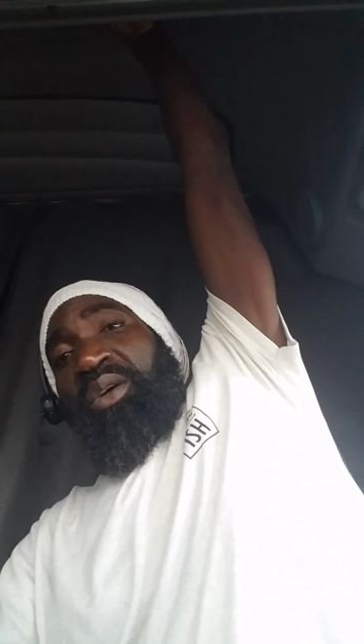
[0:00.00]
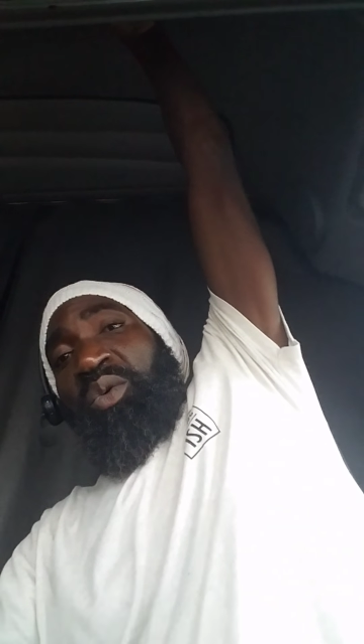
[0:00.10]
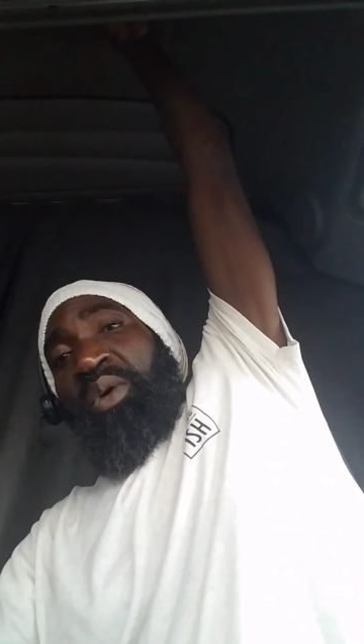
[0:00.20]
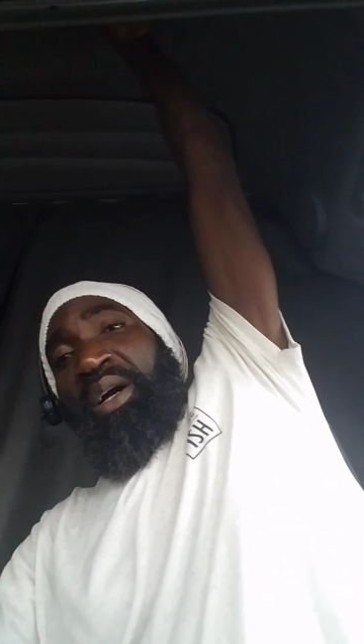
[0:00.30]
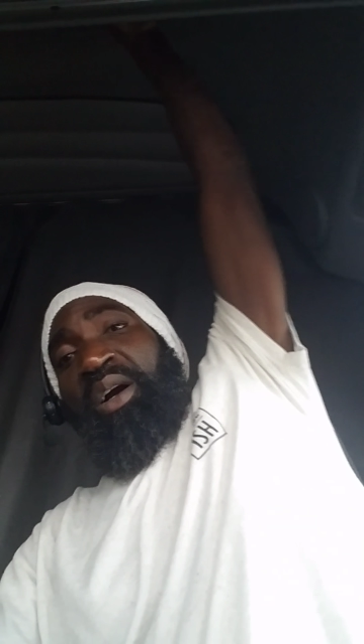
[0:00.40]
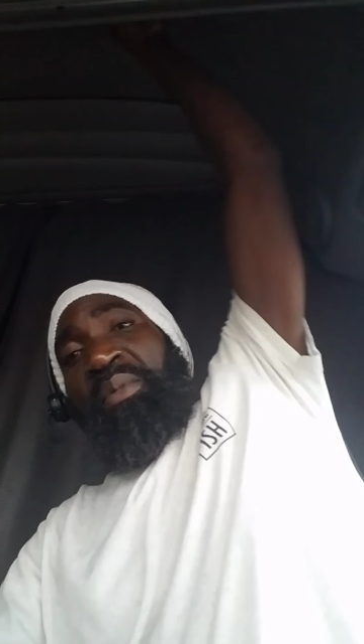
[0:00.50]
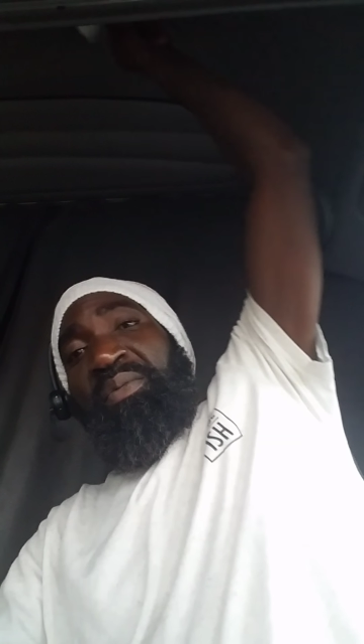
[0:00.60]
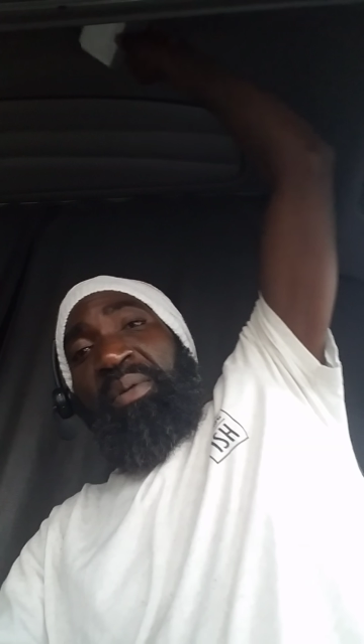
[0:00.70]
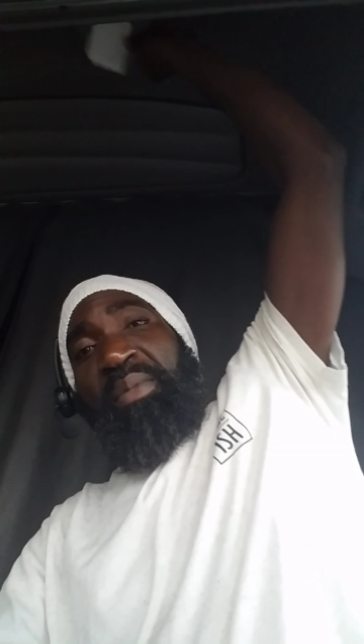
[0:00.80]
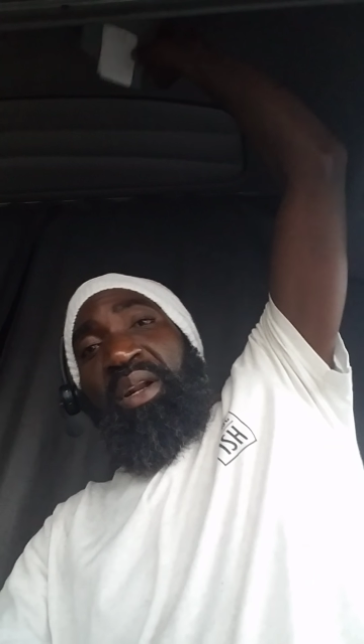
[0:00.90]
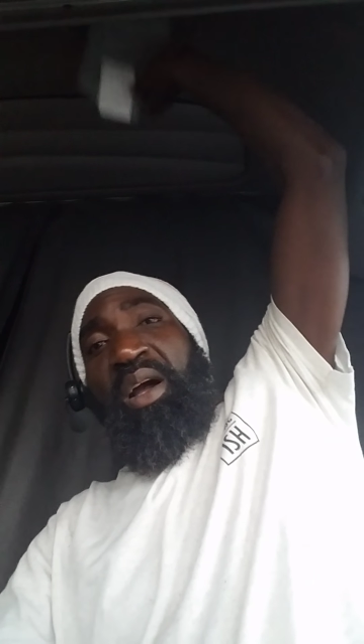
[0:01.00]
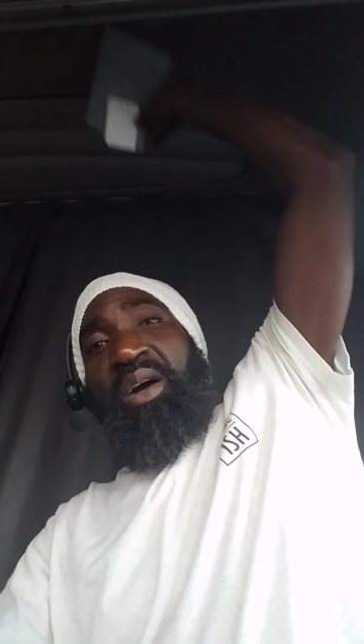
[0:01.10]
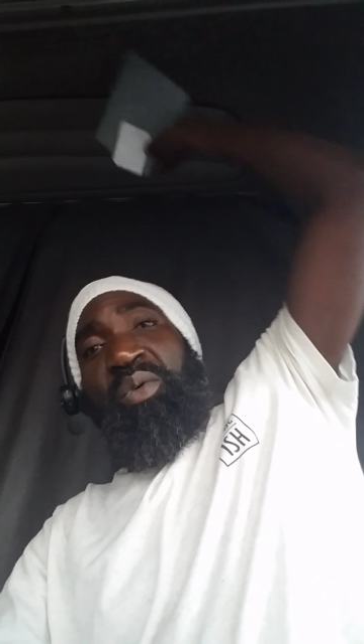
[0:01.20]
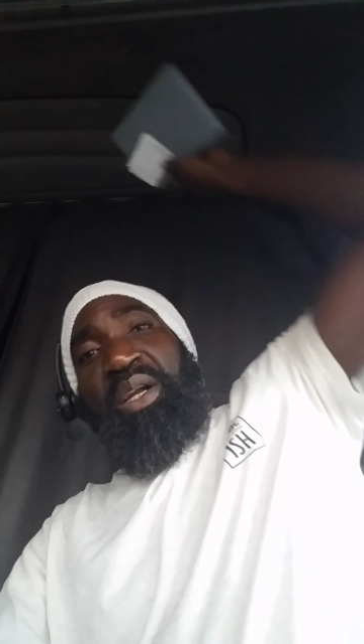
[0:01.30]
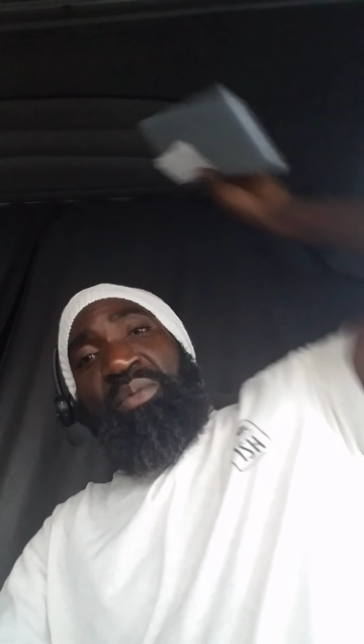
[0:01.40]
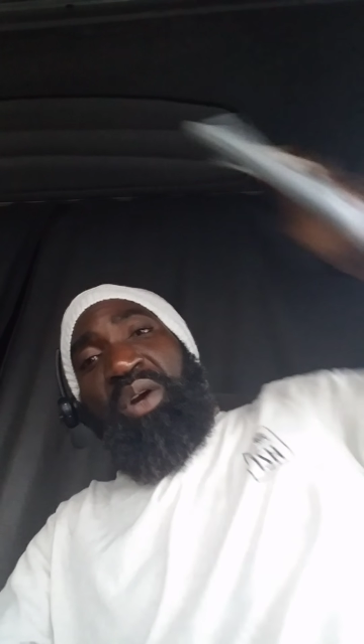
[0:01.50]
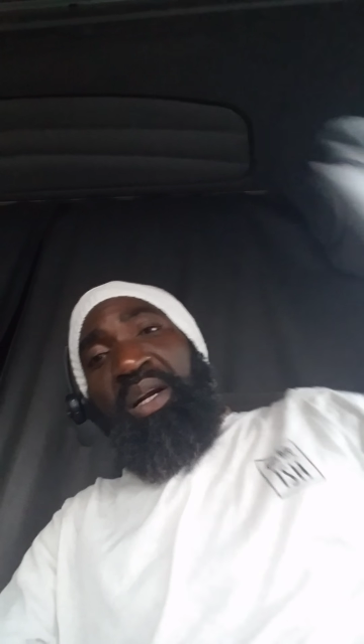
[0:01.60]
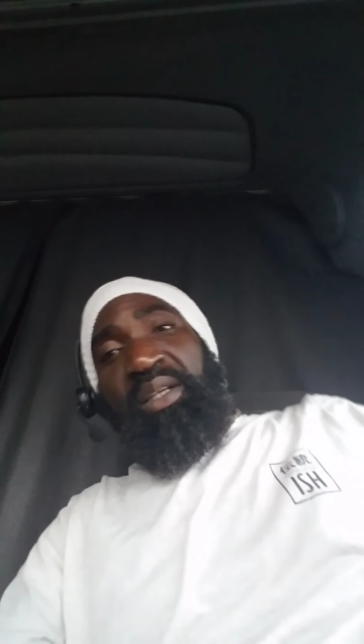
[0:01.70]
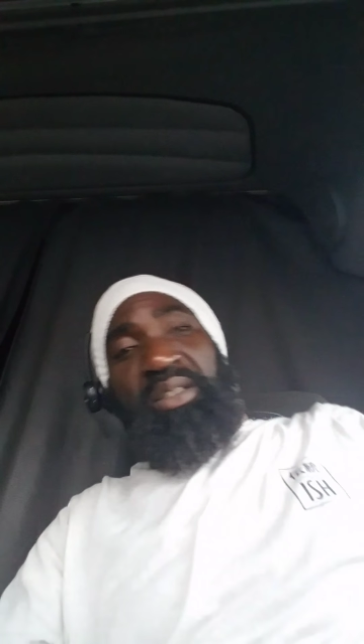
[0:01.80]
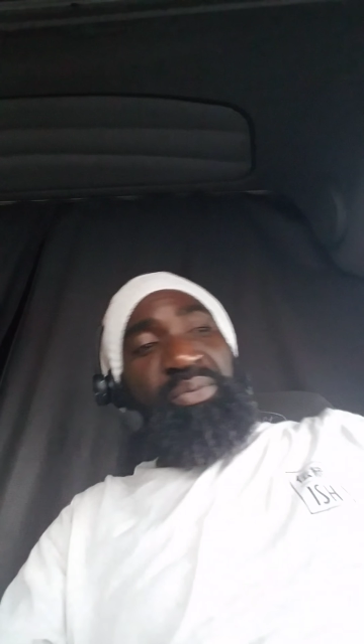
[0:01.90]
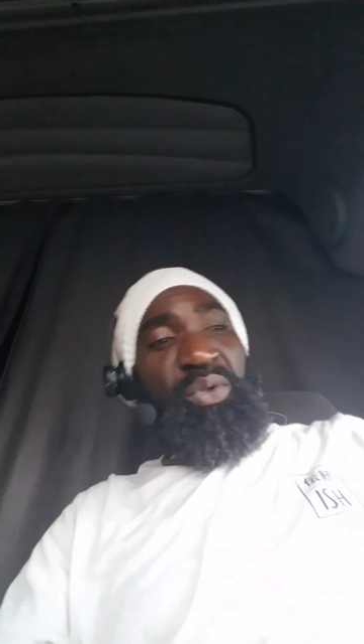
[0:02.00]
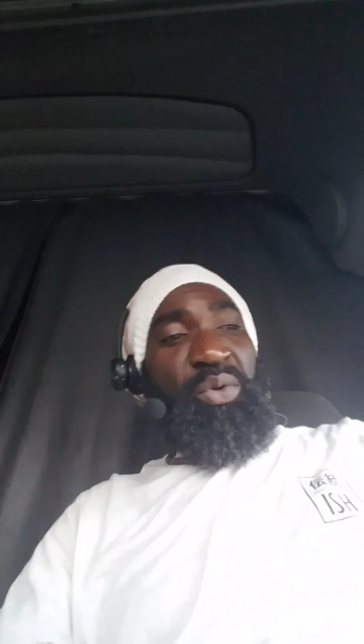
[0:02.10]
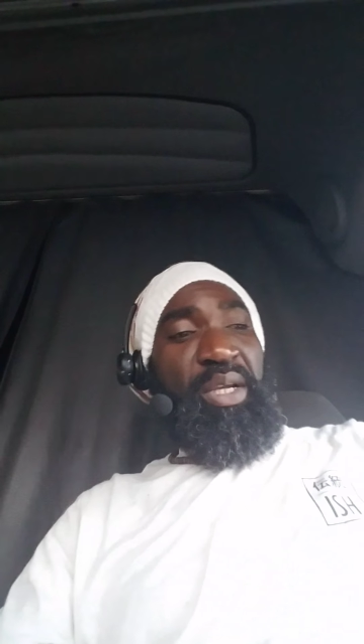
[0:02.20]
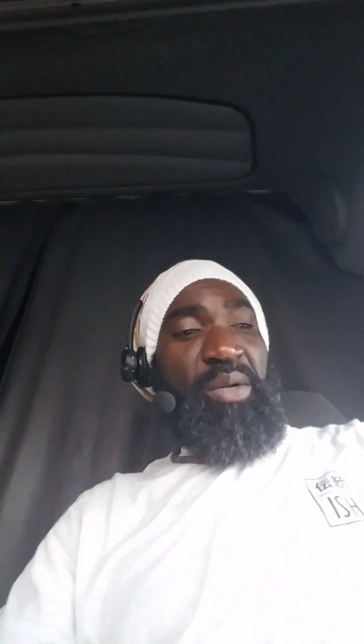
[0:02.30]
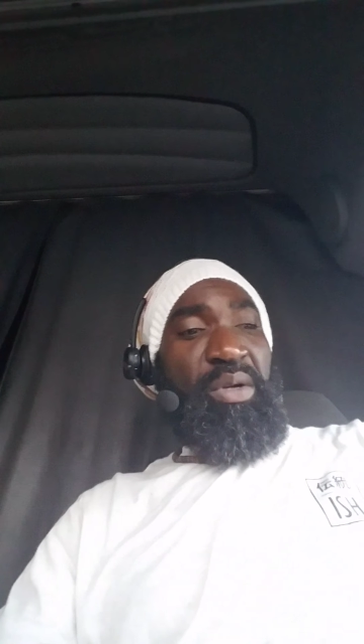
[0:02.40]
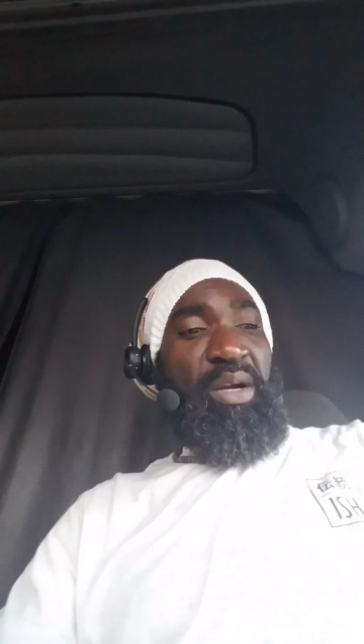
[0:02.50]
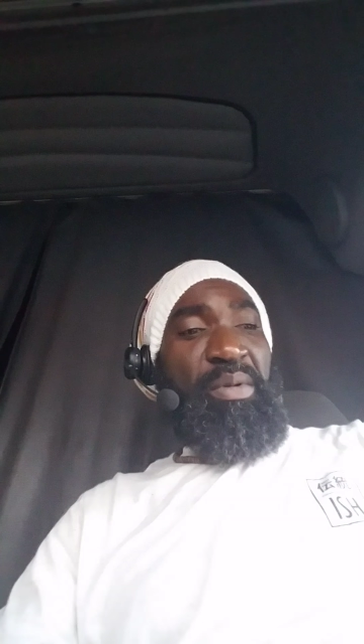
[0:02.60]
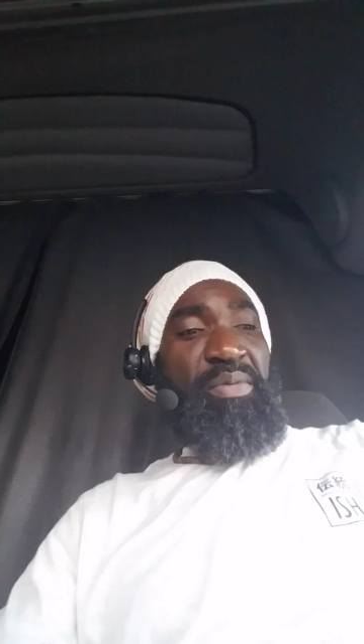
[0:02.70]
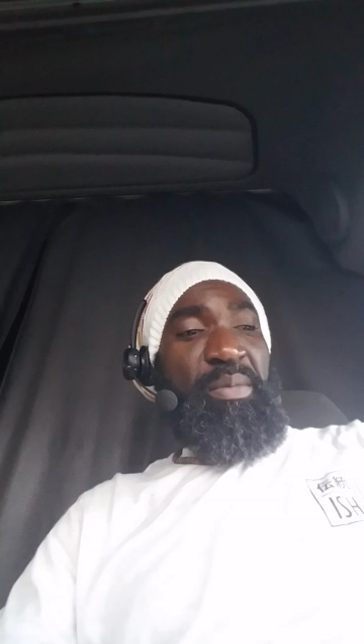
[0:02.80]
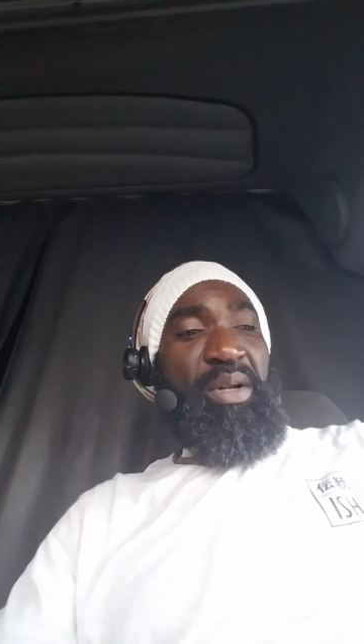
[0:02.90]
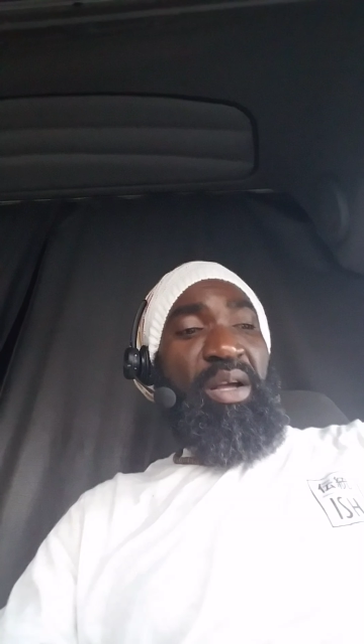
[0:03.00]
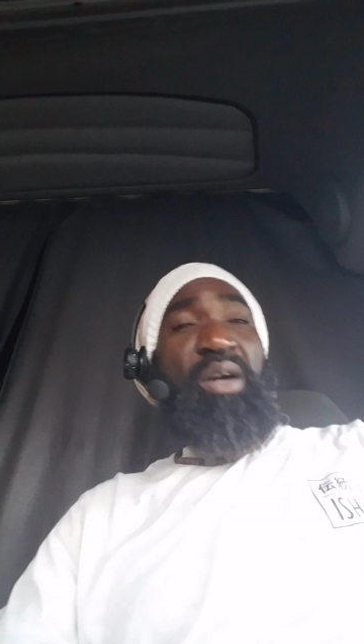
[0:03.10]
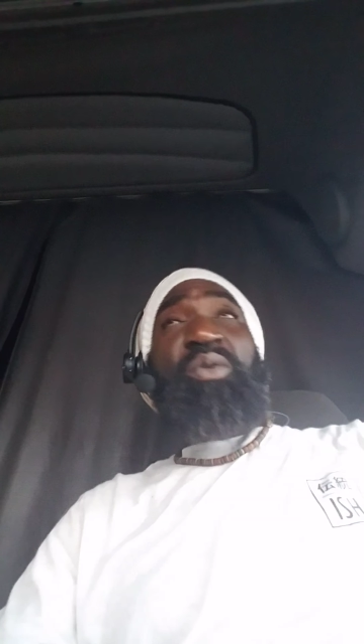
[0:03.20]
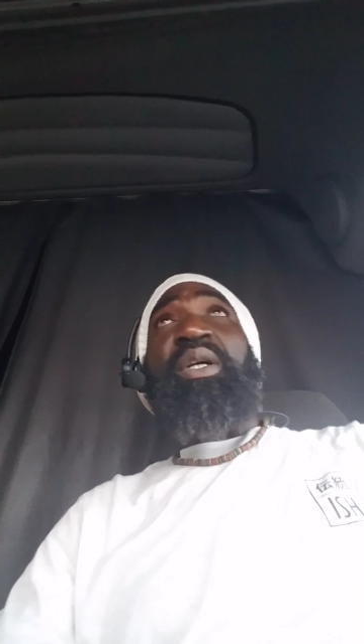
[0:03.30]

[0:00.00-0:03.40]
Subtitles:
We are coming from a long way, brothers. For real, we're coming from a long way,